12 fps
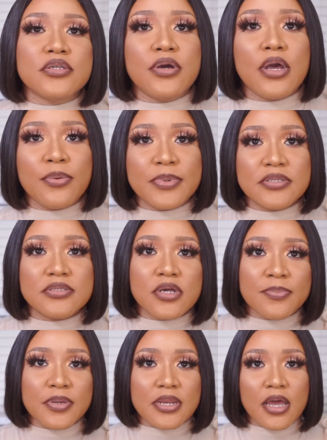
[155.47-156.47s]
I'll be
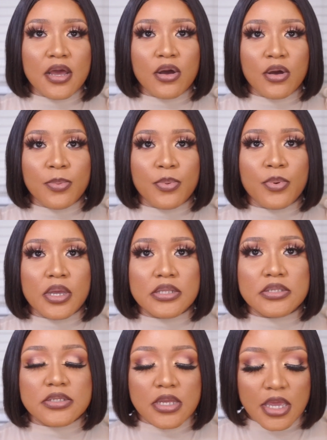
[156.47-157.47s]
topping that up
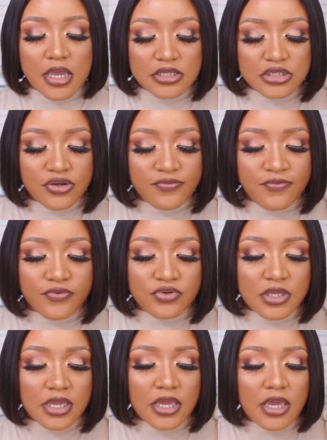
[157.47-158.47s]
with Angel Food
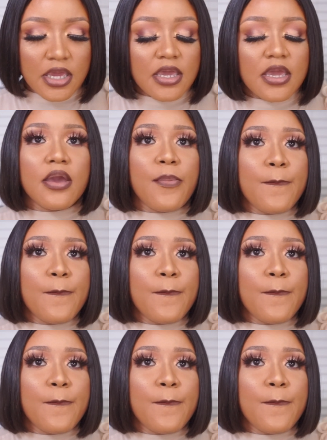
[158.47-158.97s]
Cake.